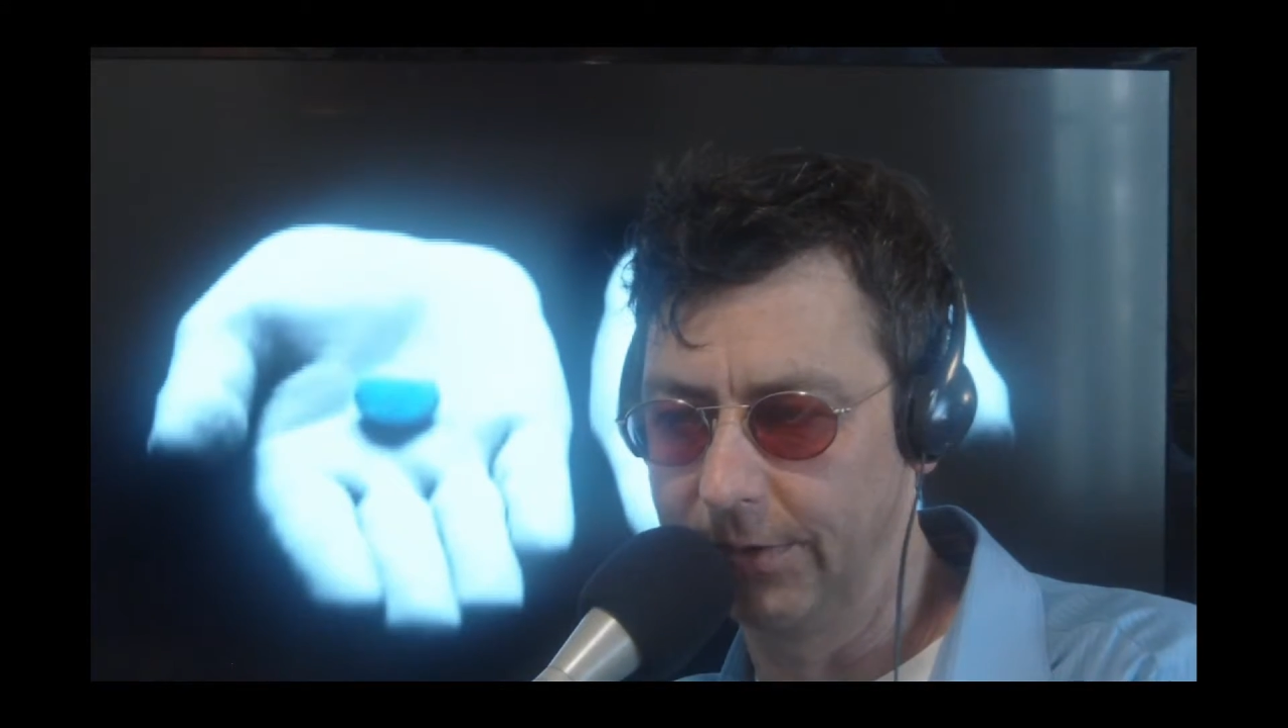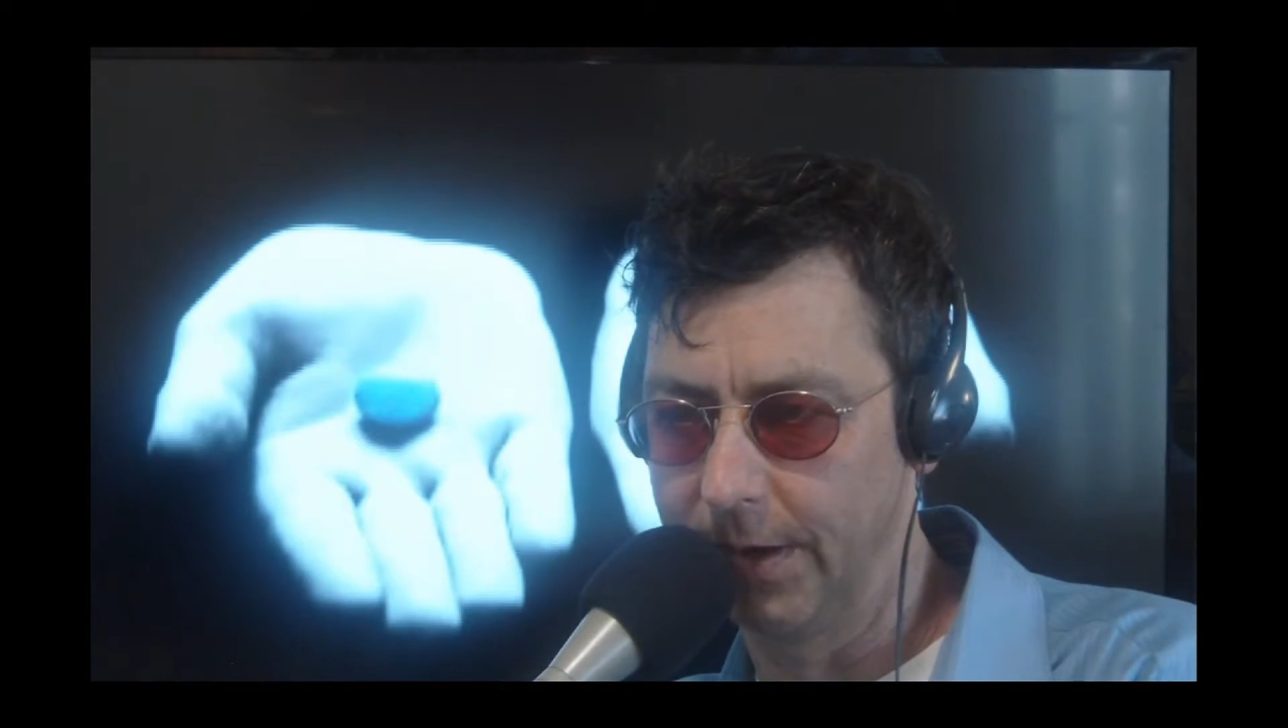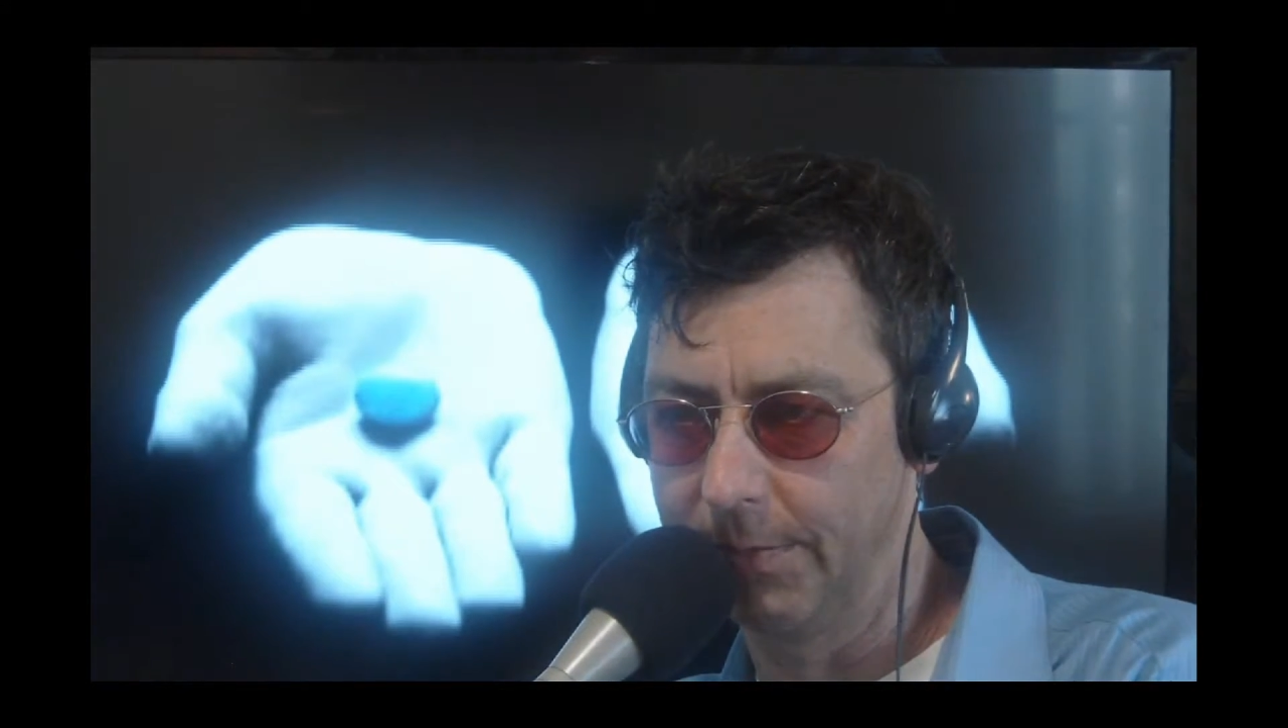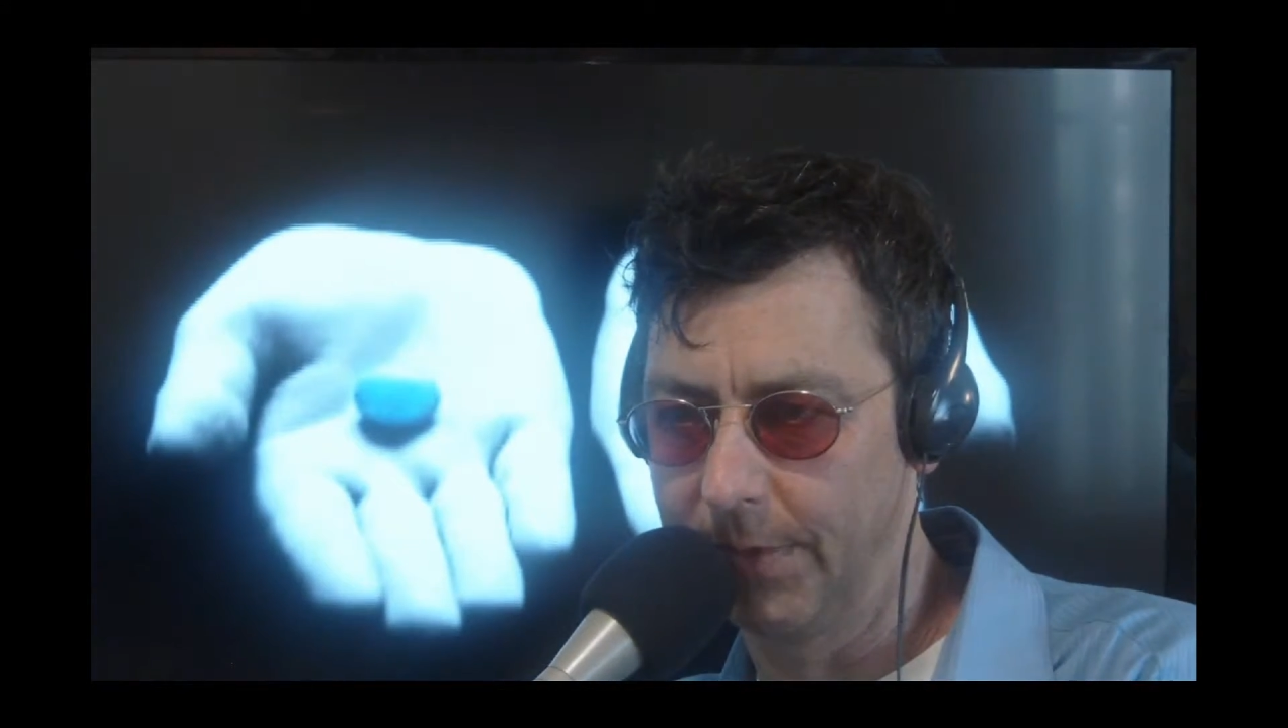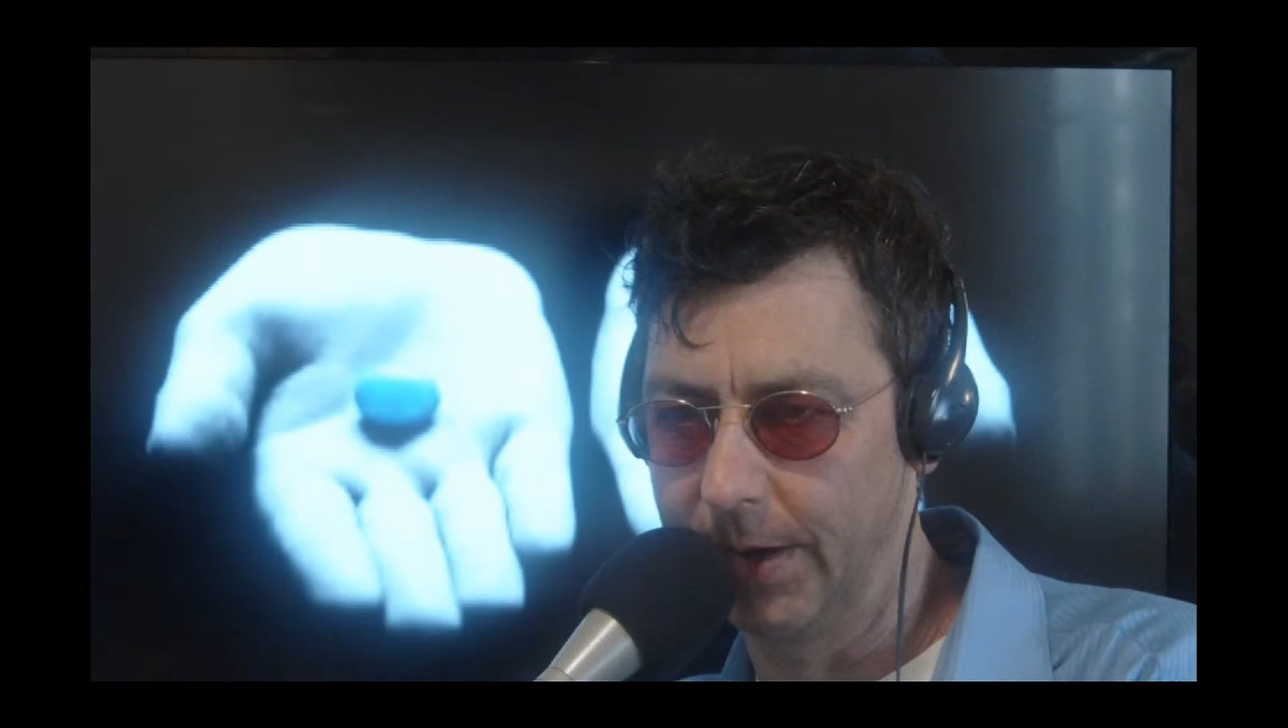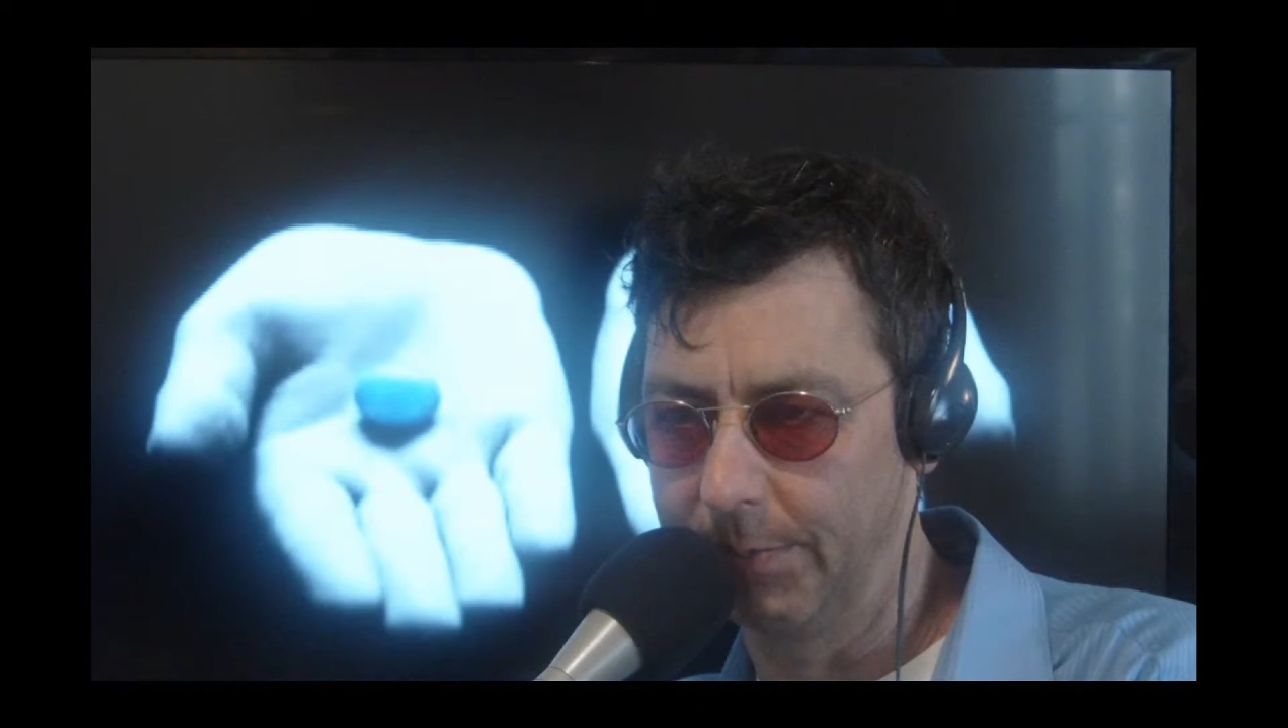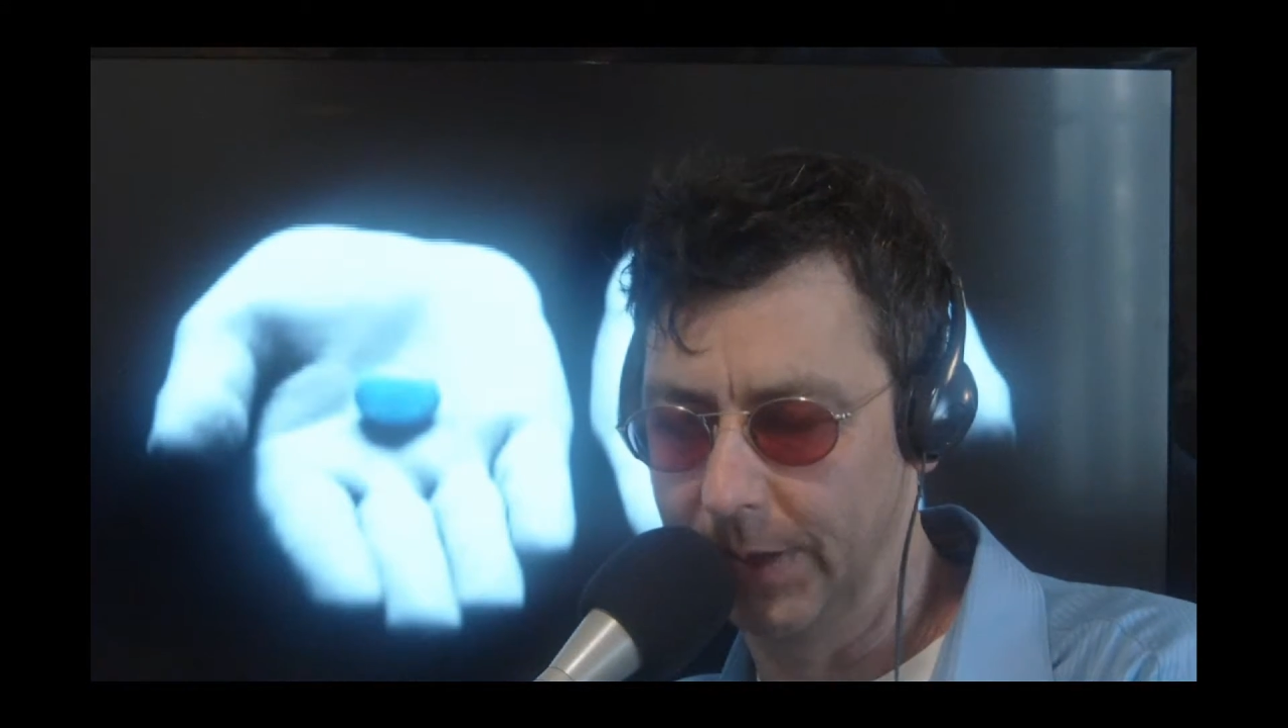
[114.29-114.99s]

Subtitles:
some